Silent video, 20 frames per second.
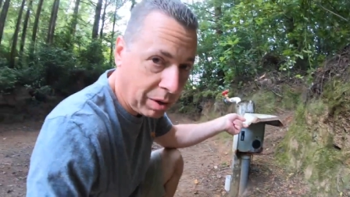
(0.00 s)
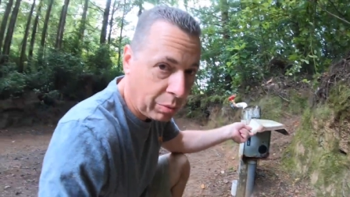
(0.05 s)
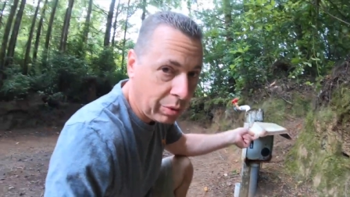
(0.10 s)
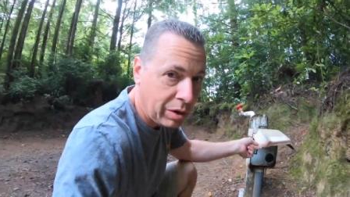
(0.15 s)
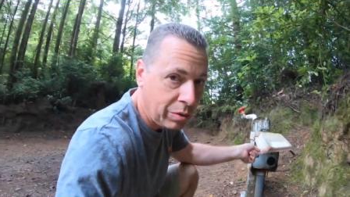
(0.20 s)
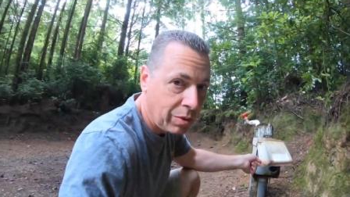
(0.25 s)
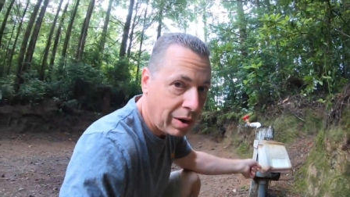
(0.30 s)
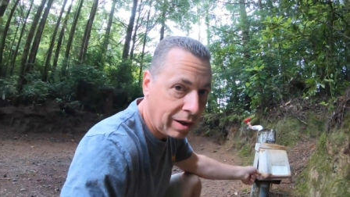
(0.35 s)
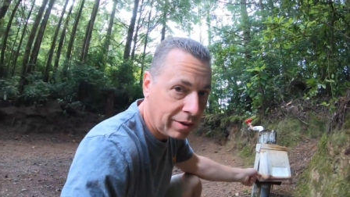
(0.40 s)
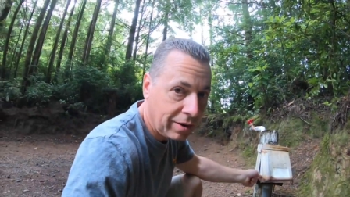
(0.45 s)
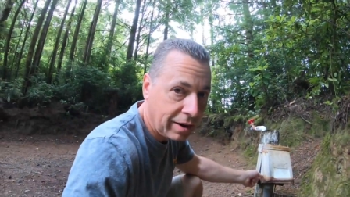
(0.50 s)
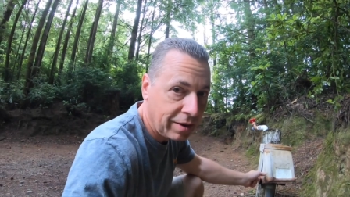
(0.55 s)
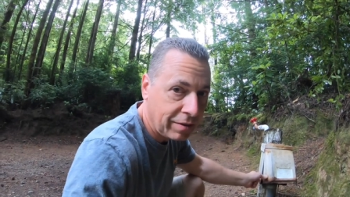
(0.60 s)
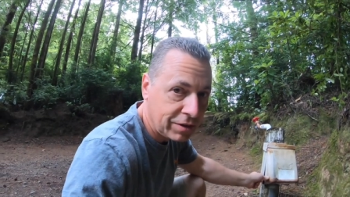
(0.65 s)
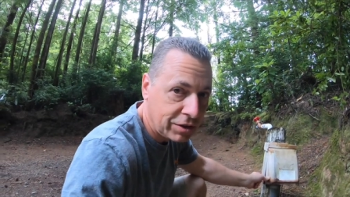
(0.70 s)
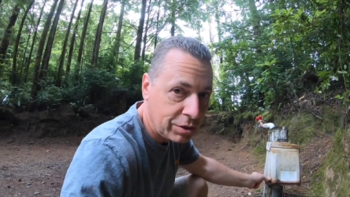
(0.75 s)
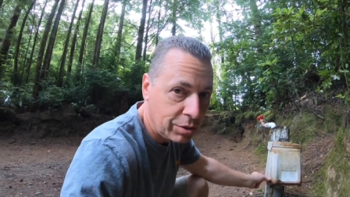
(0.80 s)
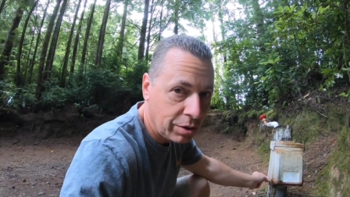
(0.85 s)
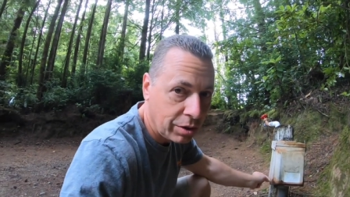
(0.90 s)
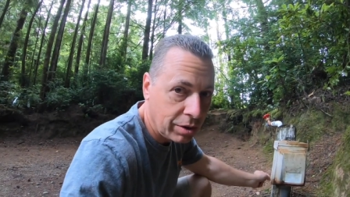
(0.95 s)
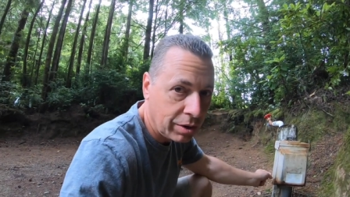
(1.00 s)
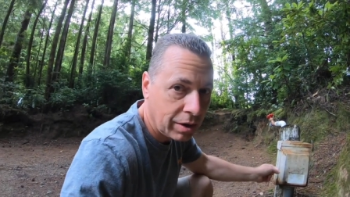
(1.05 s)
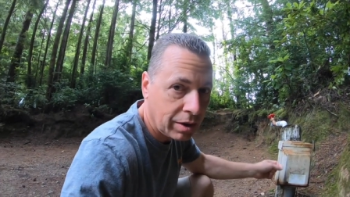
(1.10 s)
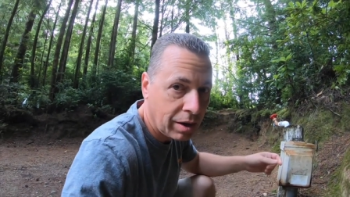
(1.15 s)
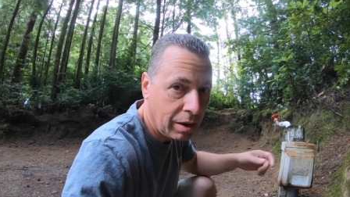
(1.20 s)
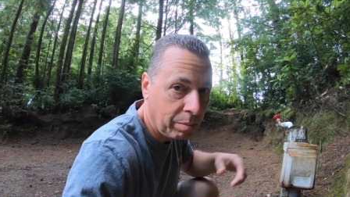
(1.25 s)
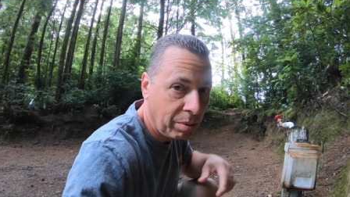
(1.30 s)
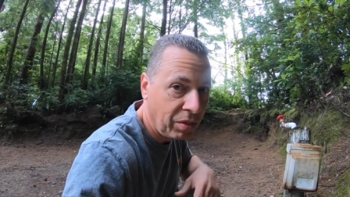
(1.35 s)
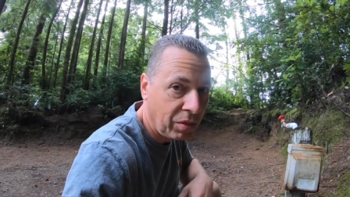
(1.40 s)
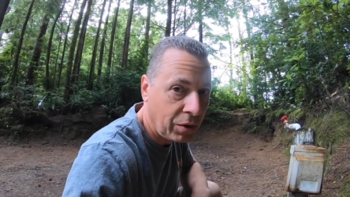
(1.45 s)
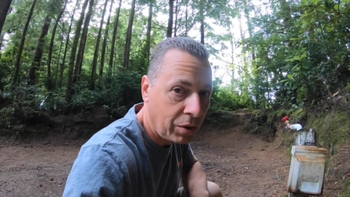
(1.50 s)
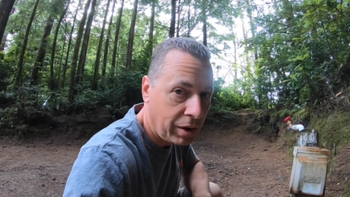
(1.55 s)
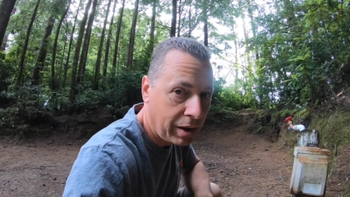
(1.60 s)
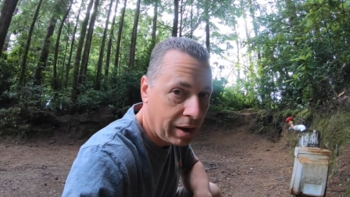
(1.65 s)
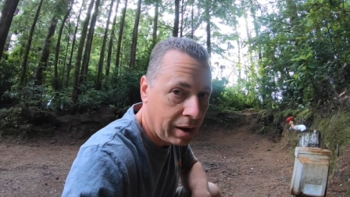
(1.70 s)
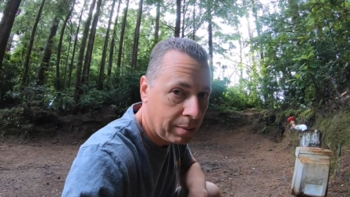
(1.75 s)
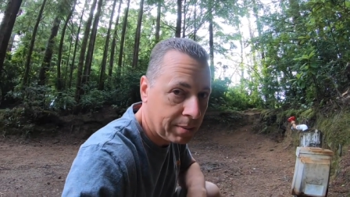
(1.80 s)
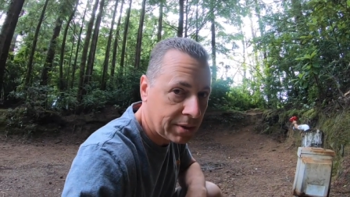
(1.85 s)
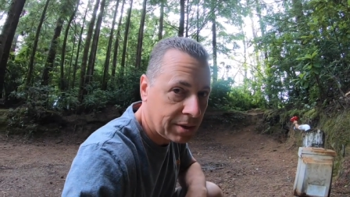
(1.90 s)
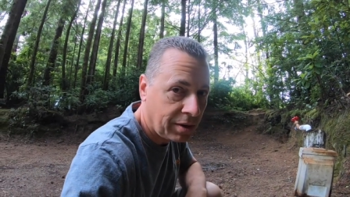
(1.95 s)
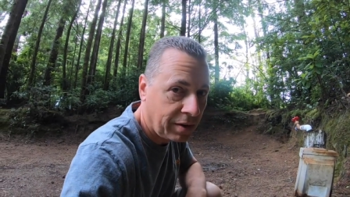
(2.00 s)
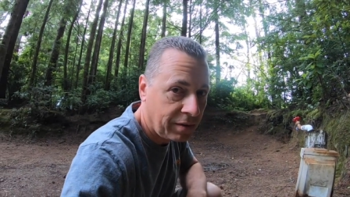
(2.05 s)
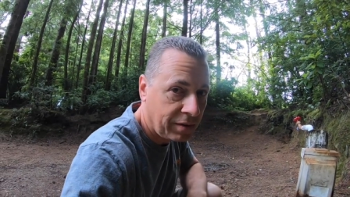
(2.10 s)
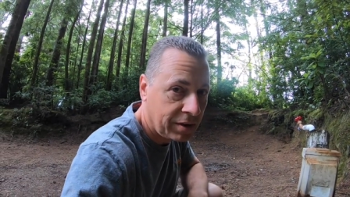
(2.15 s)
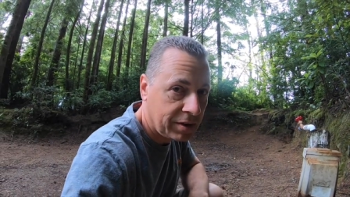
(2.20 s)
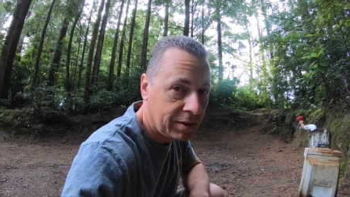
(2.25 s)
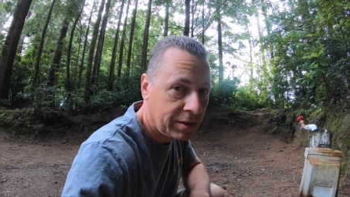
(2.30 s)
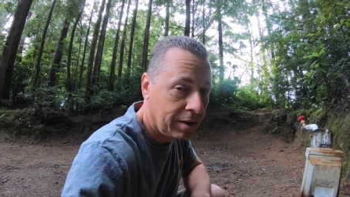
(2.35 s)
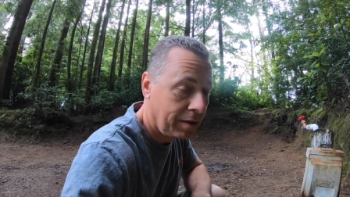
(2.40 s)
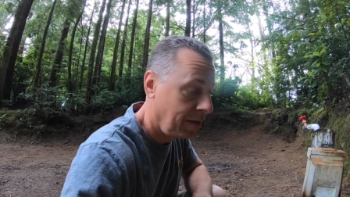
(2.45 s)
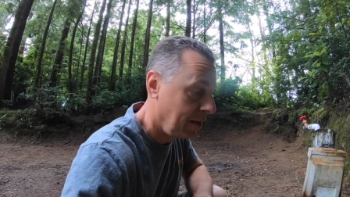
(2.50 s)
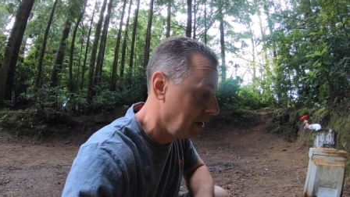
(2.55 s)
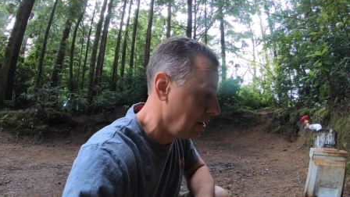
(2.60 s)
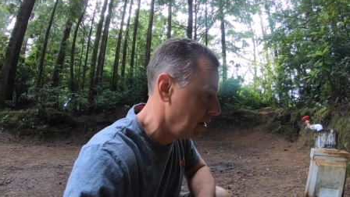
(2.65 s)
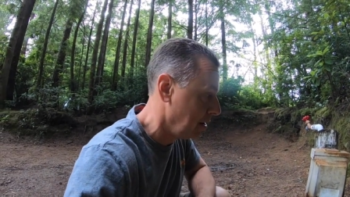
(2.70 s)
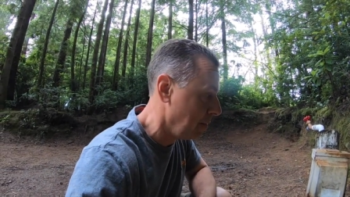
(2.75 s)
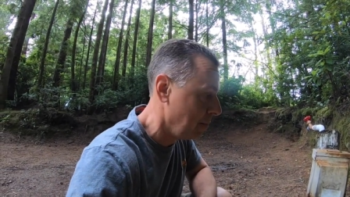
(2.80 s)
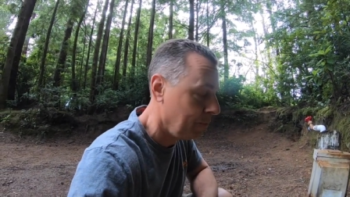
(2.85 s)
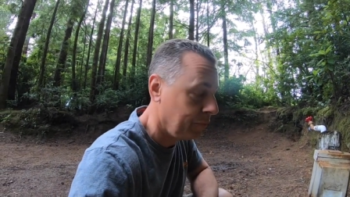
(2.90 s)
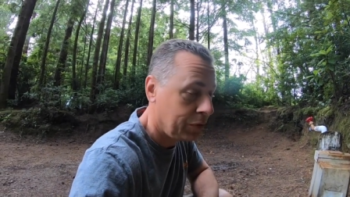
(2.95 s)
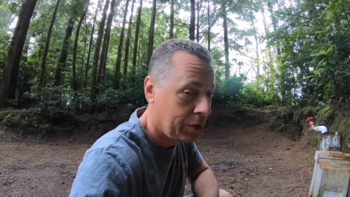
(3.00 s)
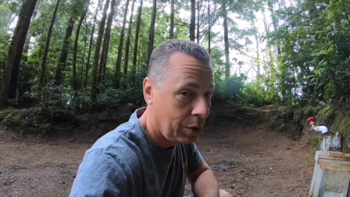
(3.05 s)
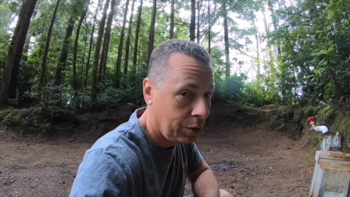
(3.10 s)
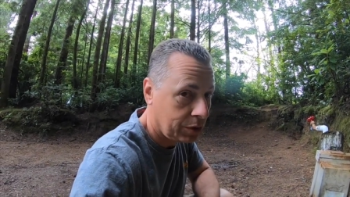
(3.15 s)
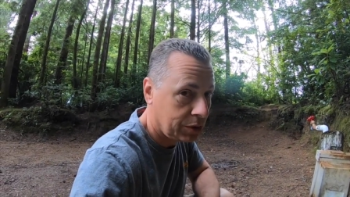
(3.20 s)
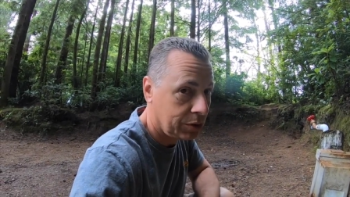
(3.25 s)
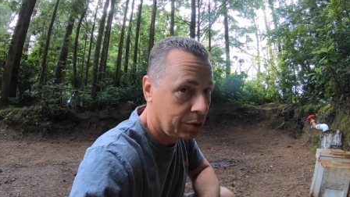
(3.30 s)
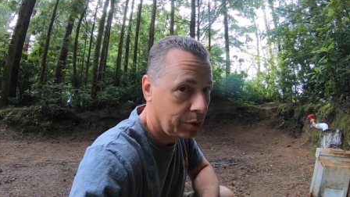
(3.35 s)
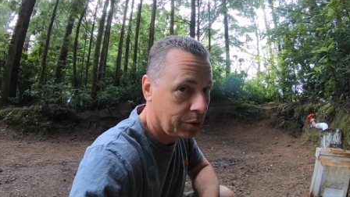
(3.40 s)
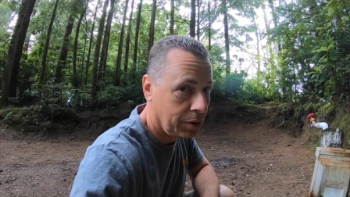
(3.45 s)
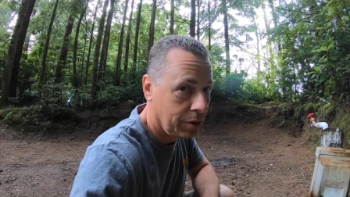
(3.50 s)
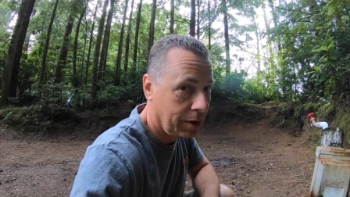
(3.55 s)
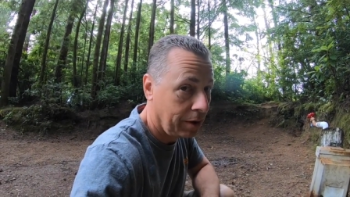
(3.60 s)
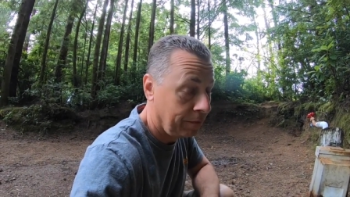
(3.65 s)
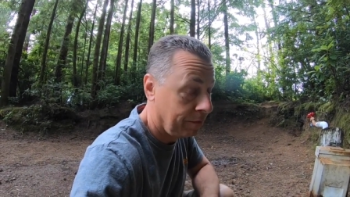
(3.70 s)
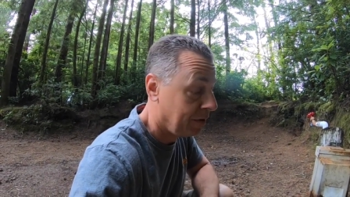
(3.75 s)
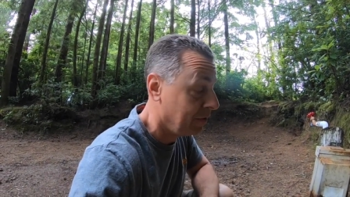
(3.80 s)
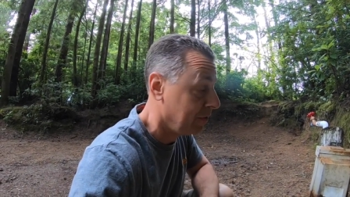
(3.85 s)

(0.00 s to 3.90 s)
but we'd rather have sewer hookup and 30 amp service than no sewer and